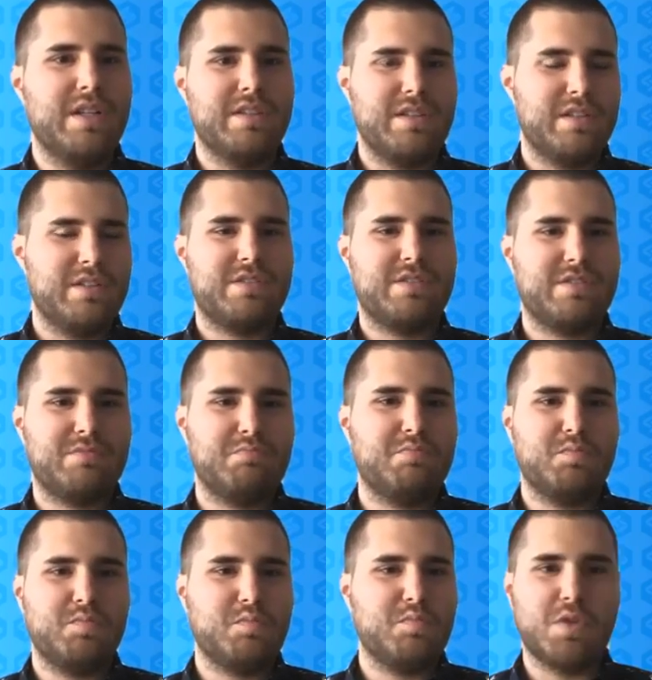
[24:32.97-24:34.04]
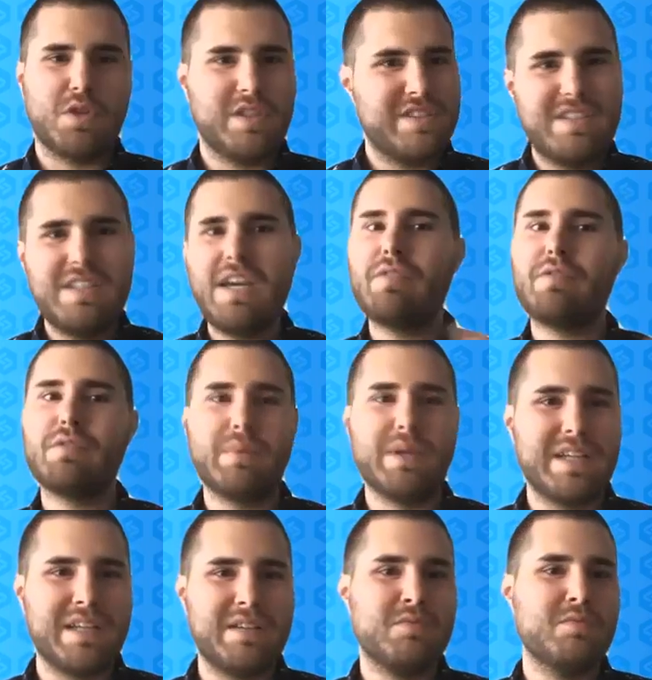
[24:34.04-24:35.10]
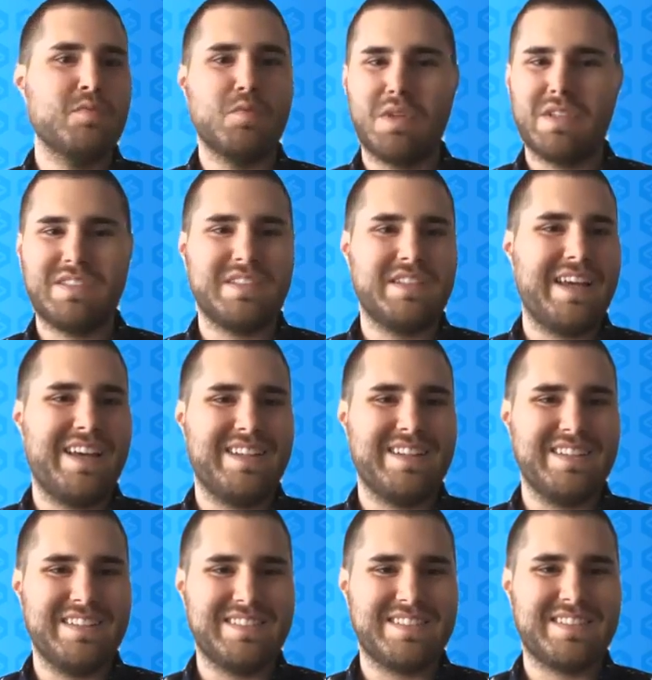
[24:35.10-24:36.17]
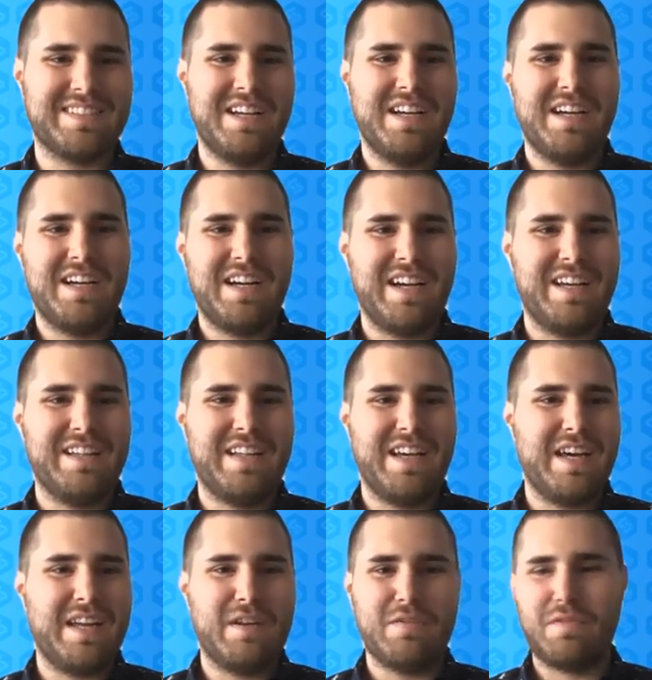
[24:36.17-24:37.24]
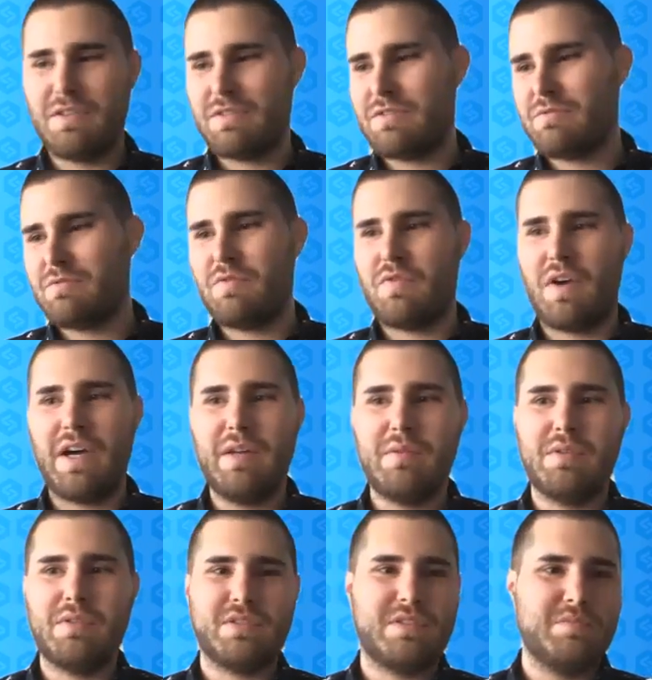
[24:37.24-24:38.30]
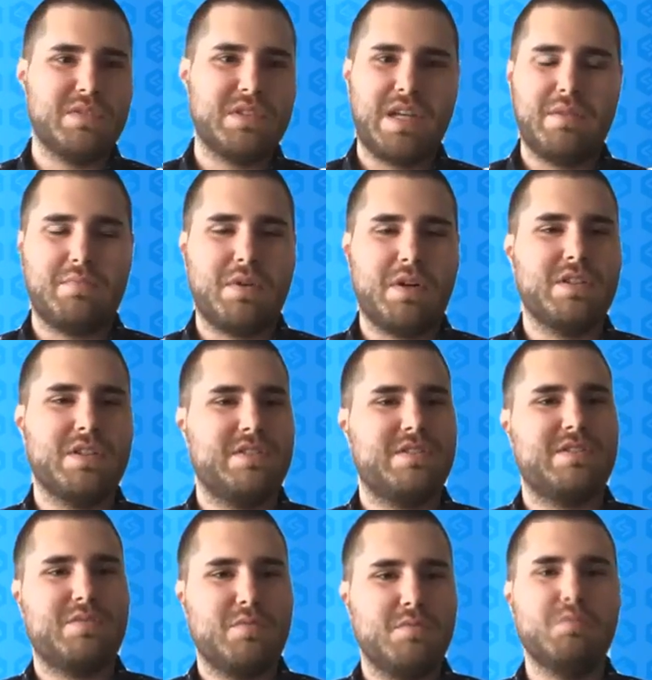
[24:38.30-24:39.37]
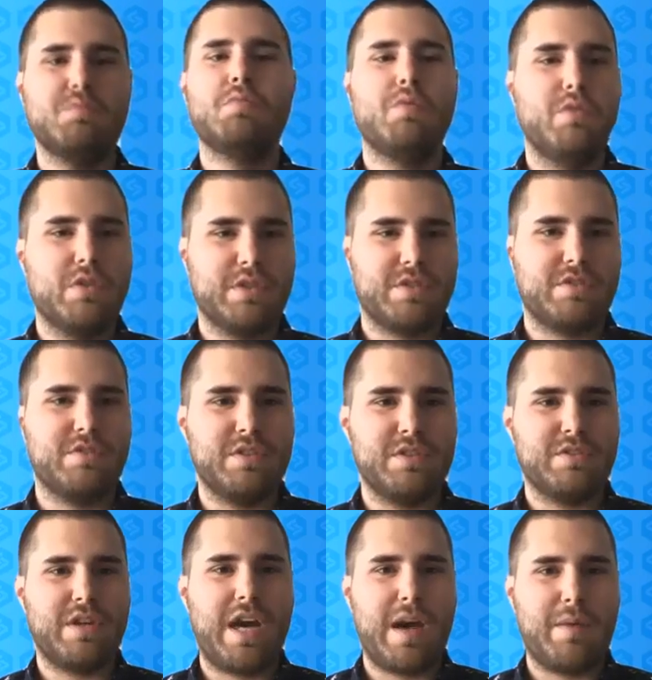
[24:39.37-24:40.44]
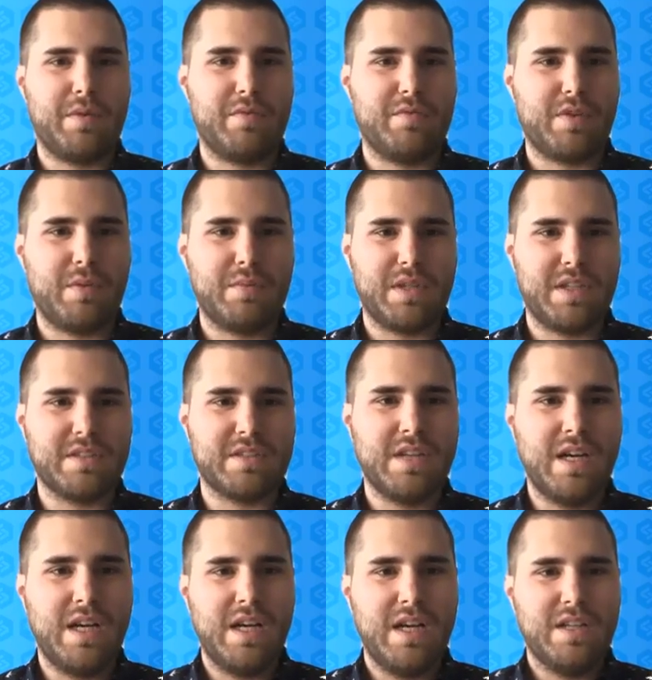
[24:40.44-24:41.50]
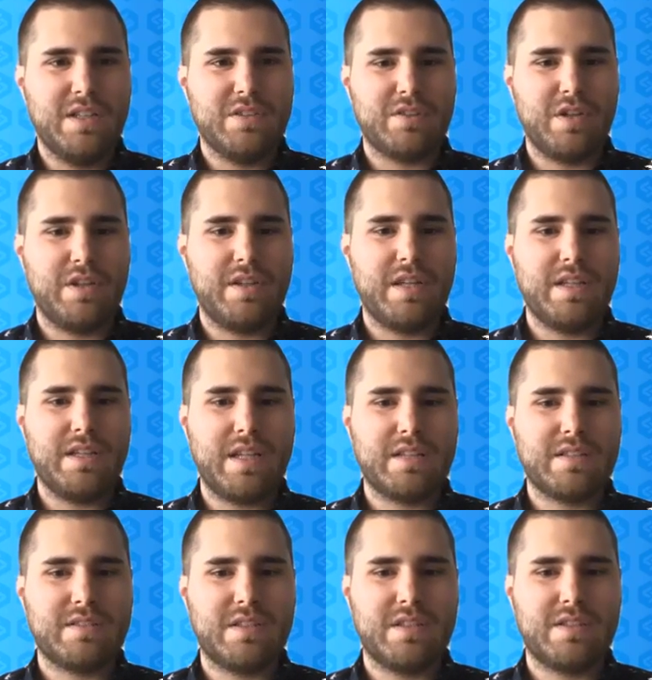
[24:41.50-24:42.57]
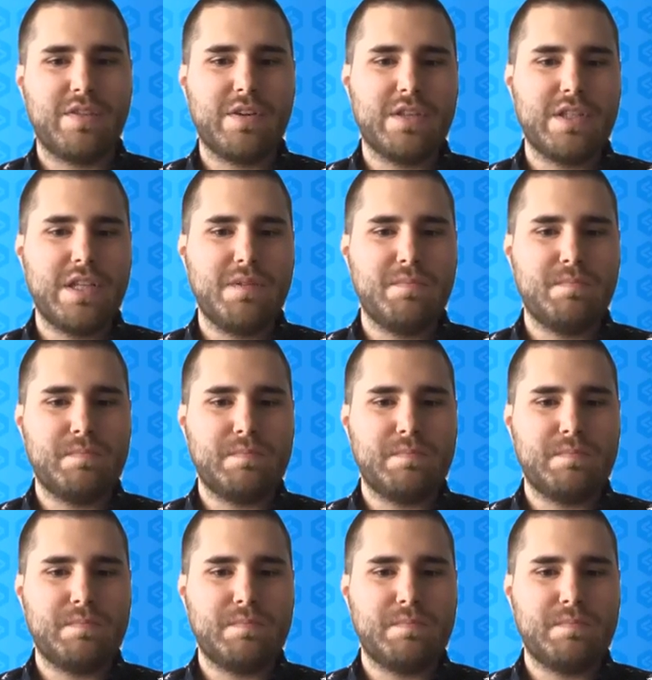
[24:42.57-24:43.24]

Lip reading: We're going to see everybody once a day at least. And then if there's a refinement or some sidebars, more is going to happen from there. So I think it's very